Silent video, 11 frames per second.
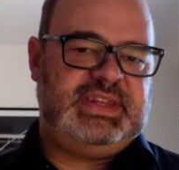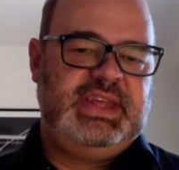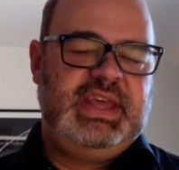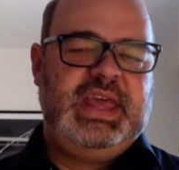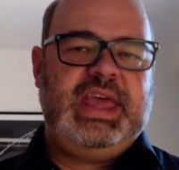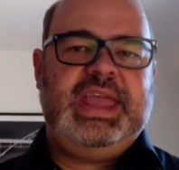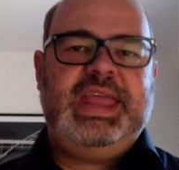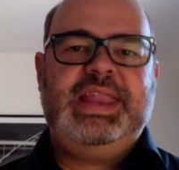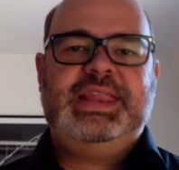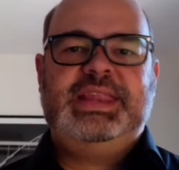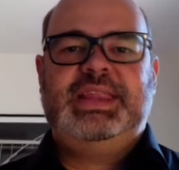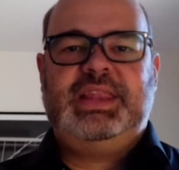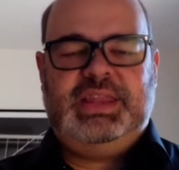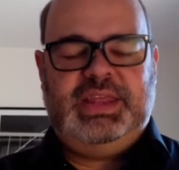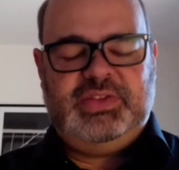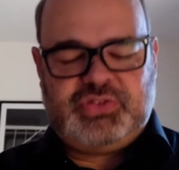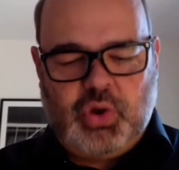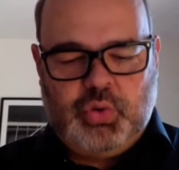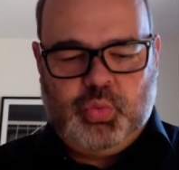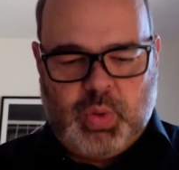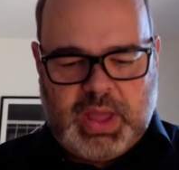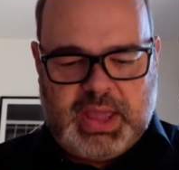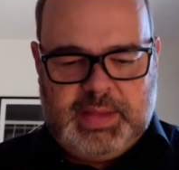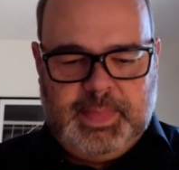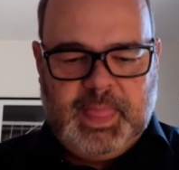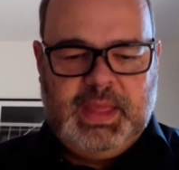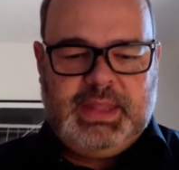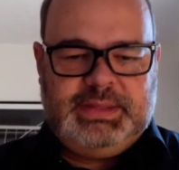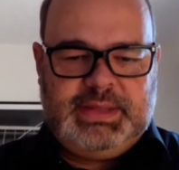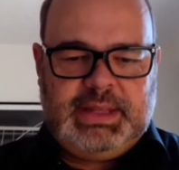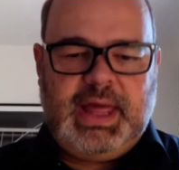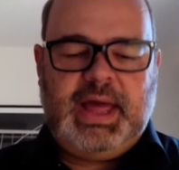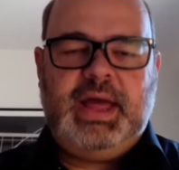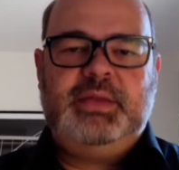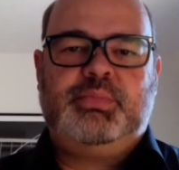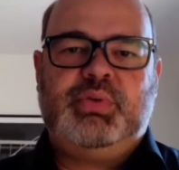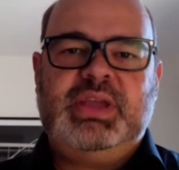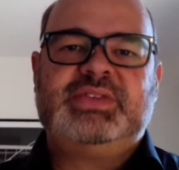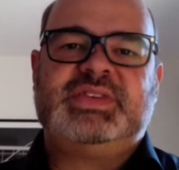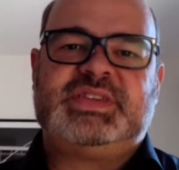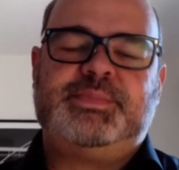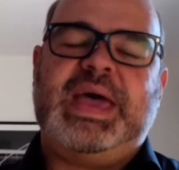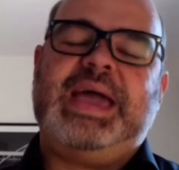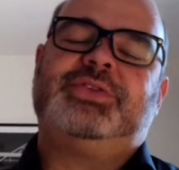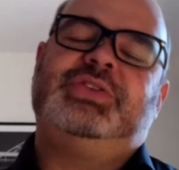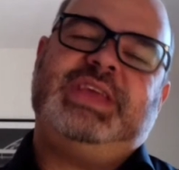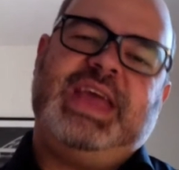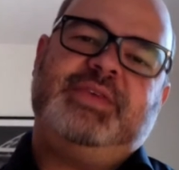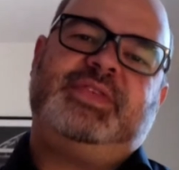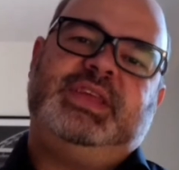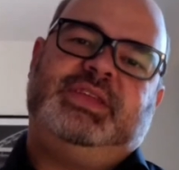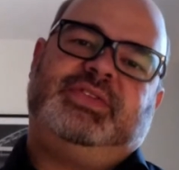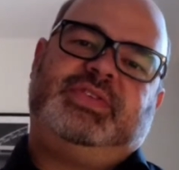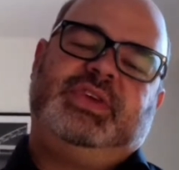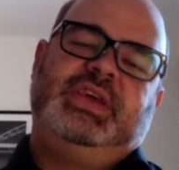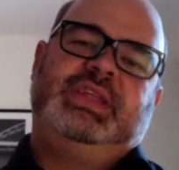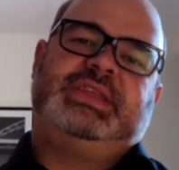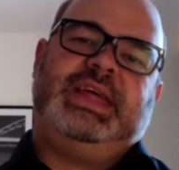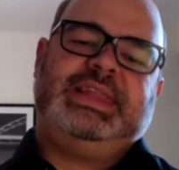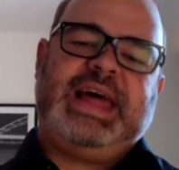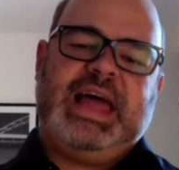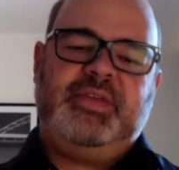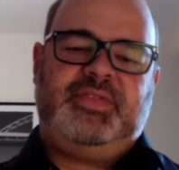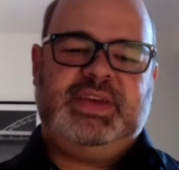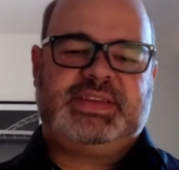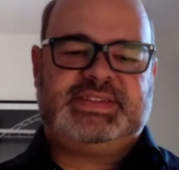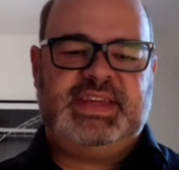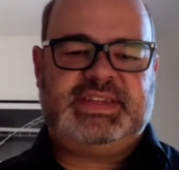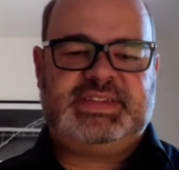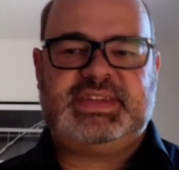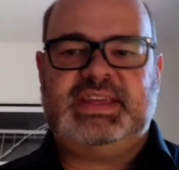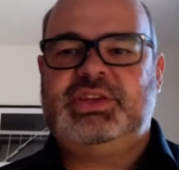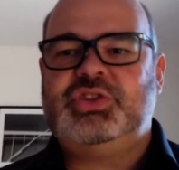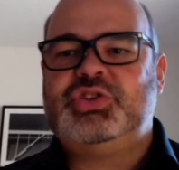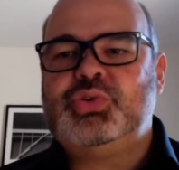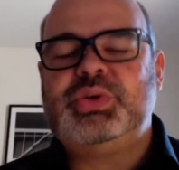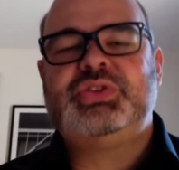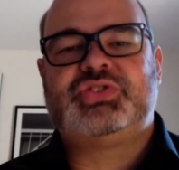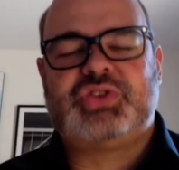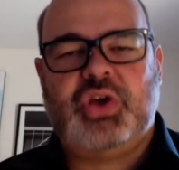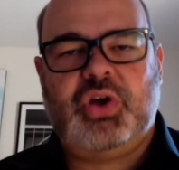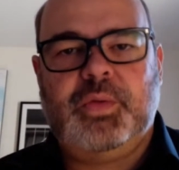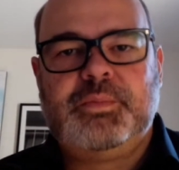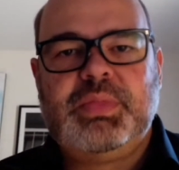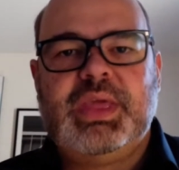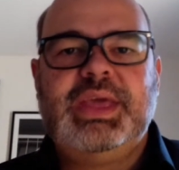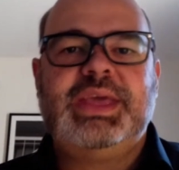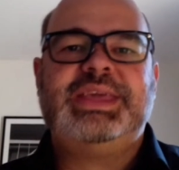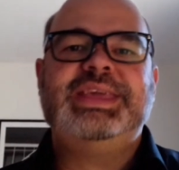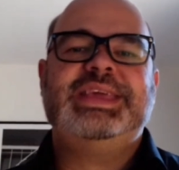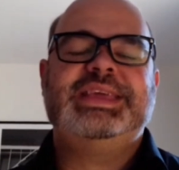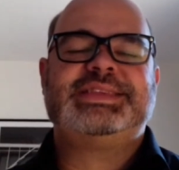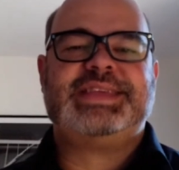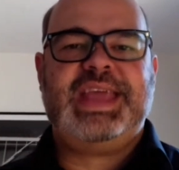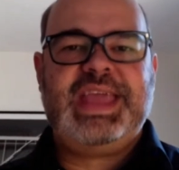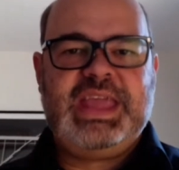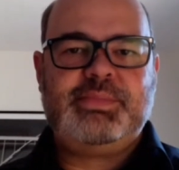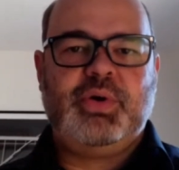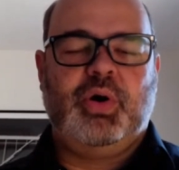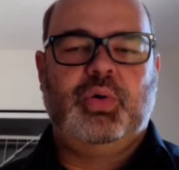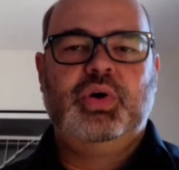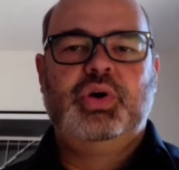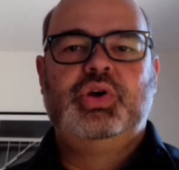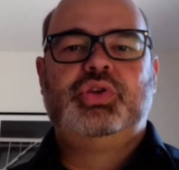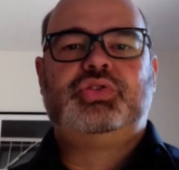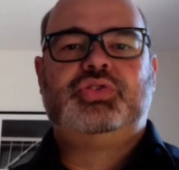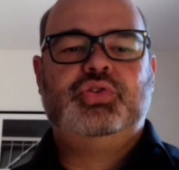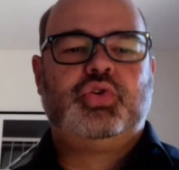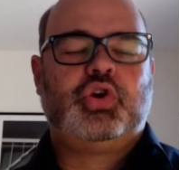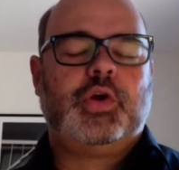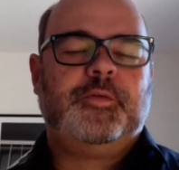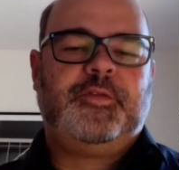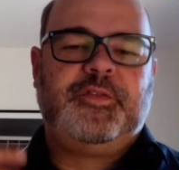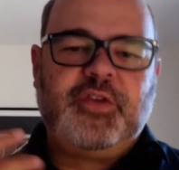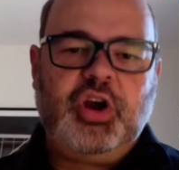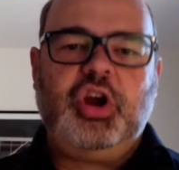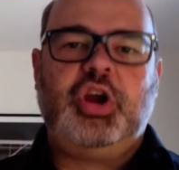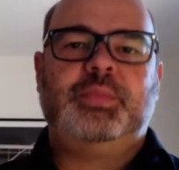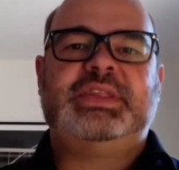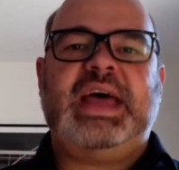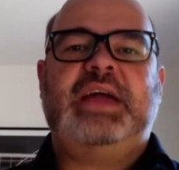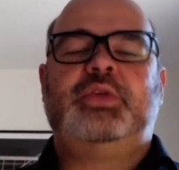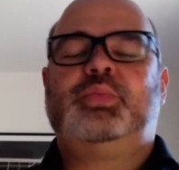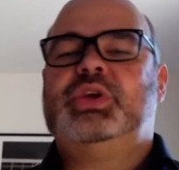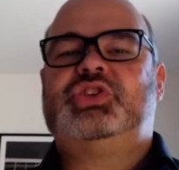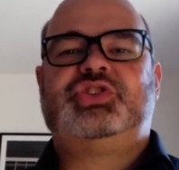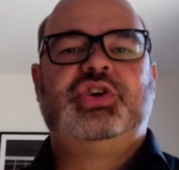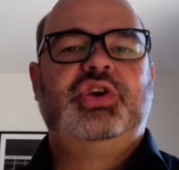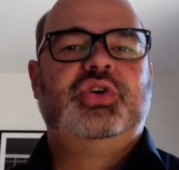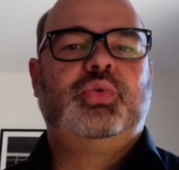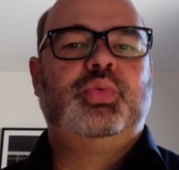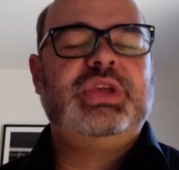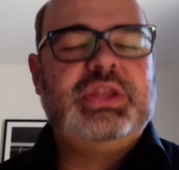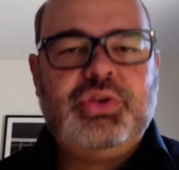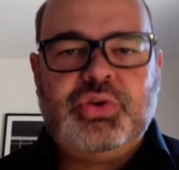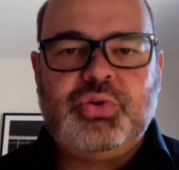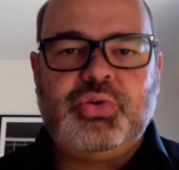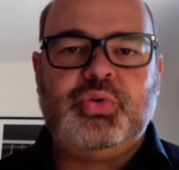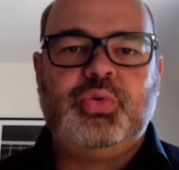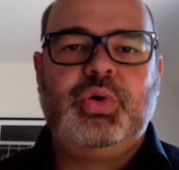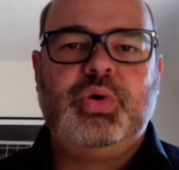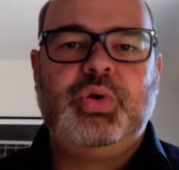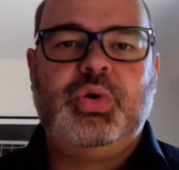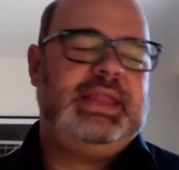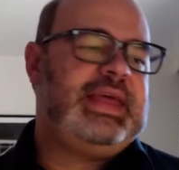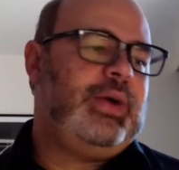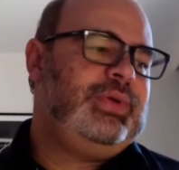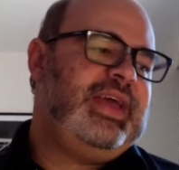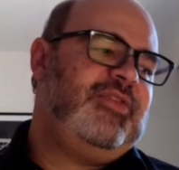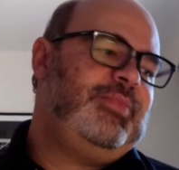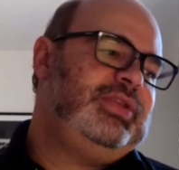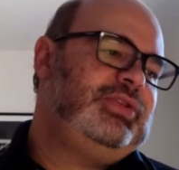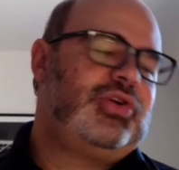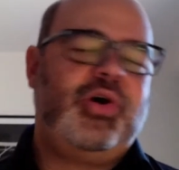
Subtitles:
And in his own way, Delanne brings us back to the evidence that life exists, and in doing so, he is able to confirm that which we knew and that we have been